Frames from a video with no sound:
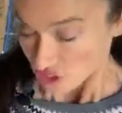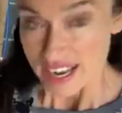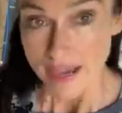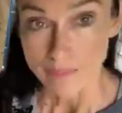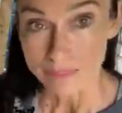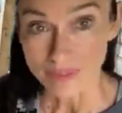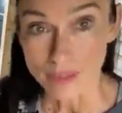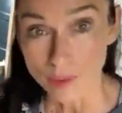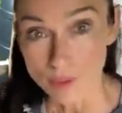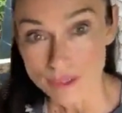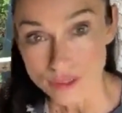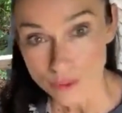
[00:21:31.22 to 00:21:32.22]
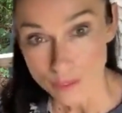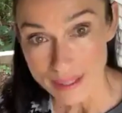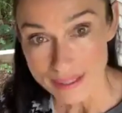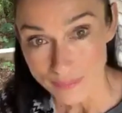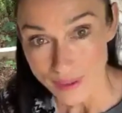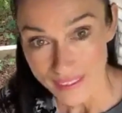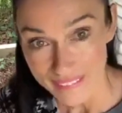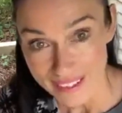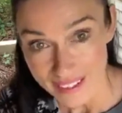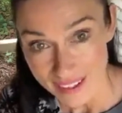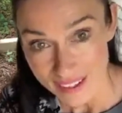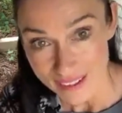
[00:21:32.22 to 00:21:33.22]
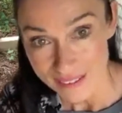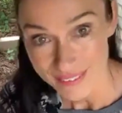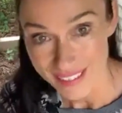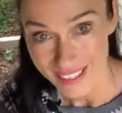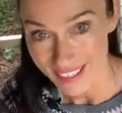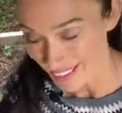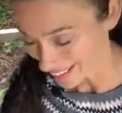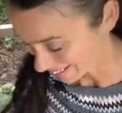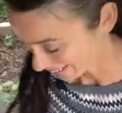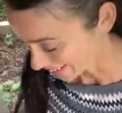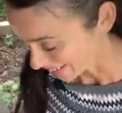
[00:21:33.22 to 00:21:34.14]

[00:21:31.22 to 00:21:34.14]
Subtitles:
Now, I'll put my toothpaste away, there you go.